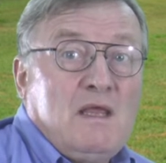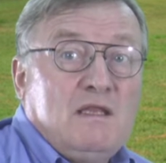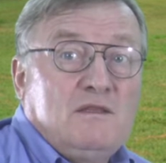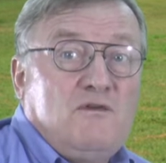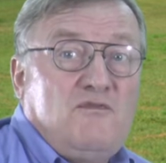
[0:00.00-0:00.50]

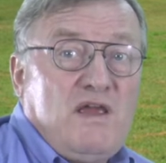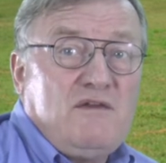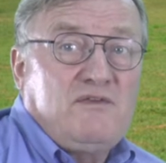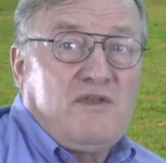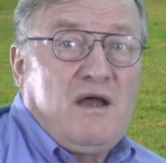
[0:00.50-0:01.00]
The
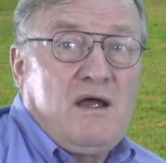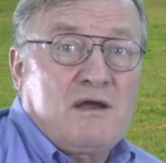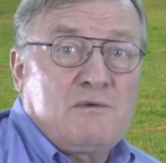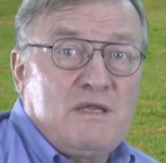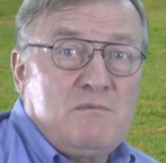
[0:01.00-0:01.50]
flavors
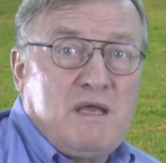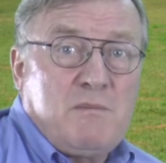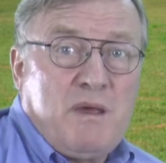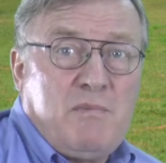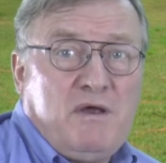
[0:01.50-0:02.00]
are green bell
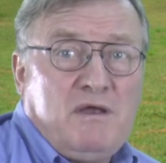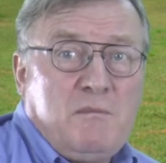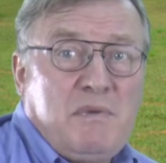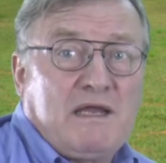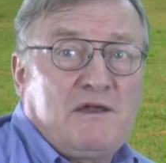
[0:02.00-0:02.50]
pepper,
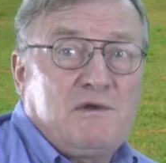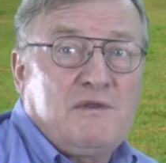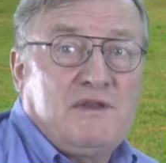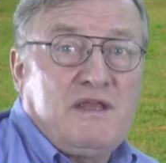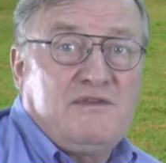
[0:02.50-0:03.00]

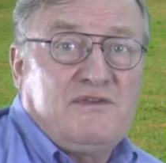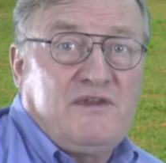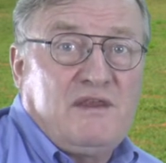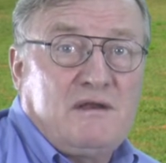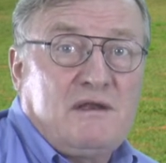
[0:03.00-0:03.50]
blackcurrant and
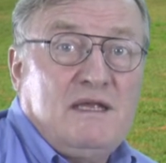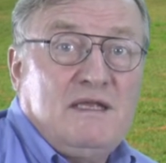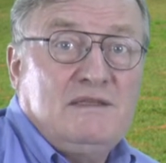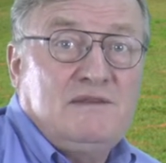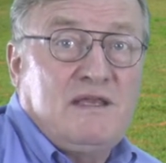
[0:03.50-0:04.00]
cedar.
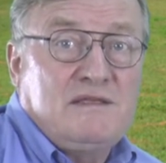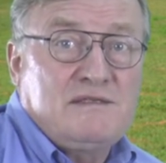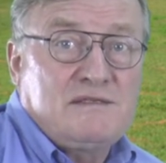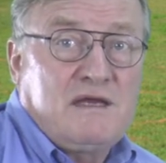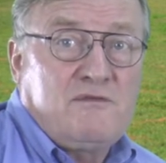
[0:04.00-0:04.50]

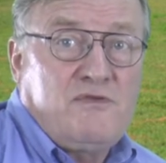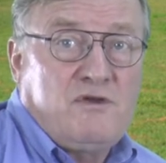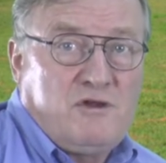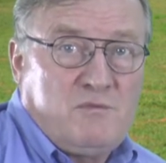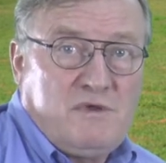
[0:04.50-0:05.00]
Tannins are
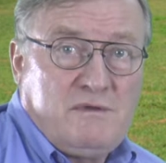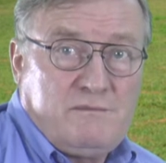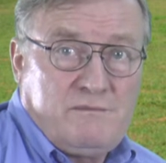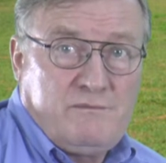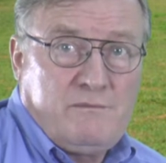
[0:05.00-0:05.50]
firm.
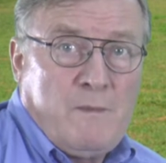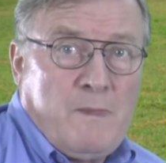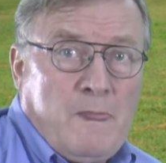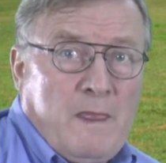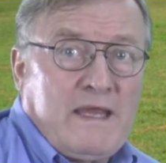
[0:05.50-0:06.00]

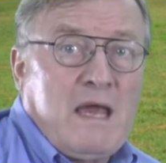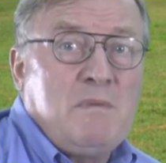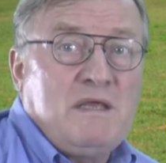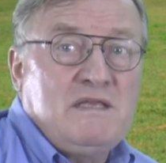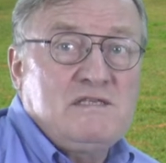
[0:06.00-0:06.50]

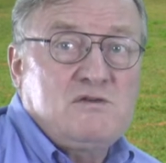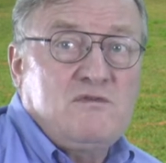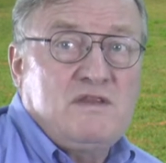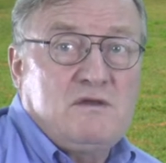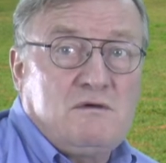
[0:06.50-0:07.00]
Cabernet
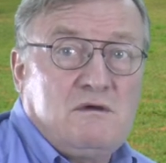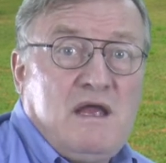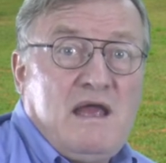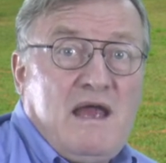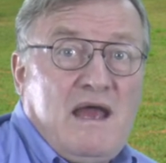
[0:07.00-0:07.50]
Sauvignon
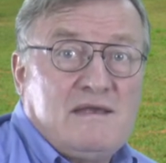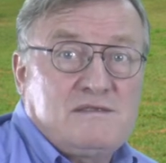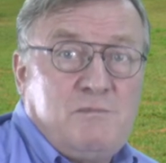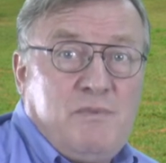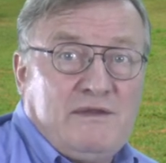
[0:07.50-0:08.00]

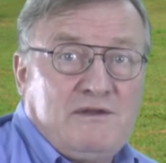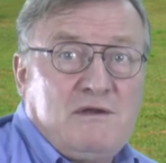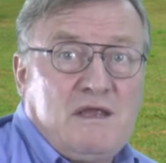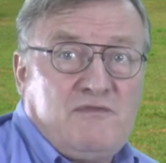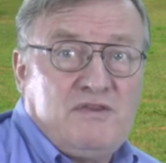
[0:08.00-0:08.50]
has a
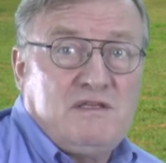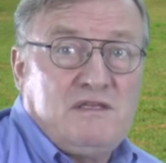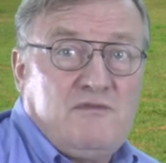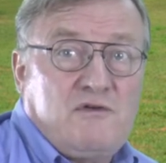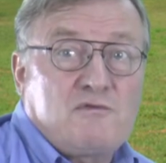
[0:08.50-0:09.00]
particular
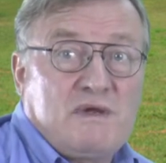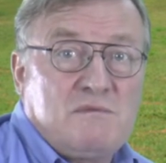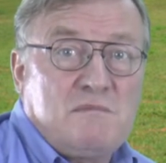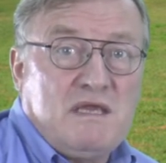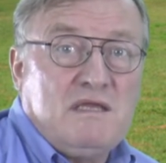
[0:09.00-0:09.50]
affinity for
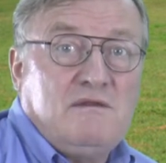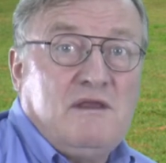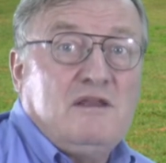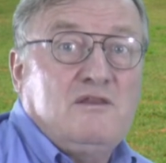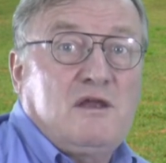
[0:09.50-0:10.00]
red meat,
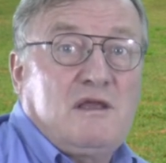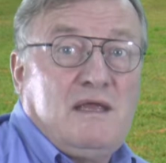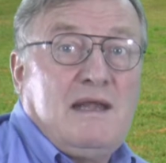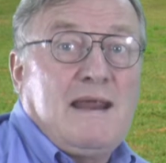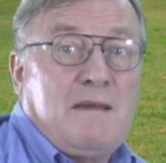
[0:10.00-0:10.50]
duck
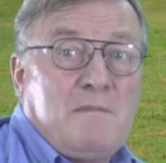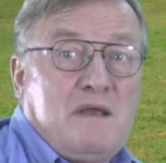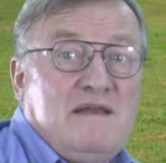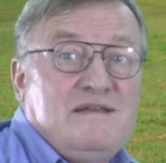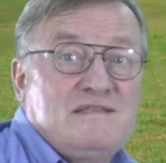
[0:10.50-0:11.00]
and lamb,
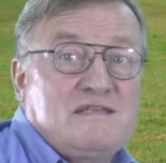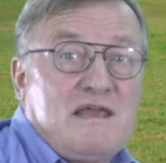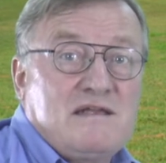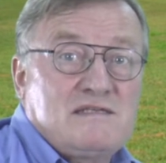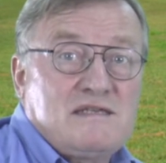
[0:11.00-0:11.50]

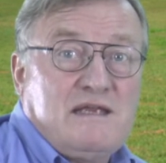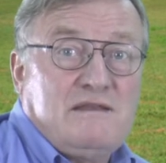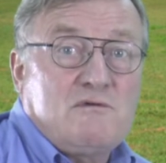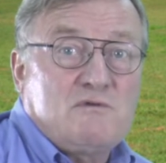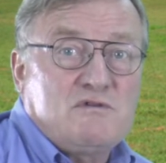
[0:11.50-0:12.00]
steaks
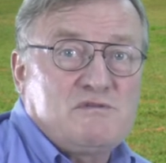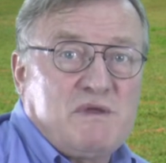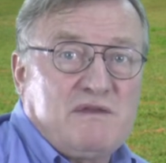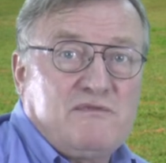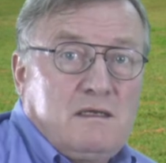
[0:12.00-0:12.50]
and roast
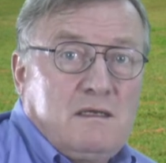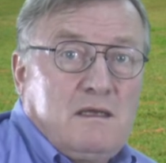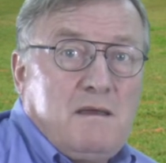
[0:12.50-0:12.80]
beef.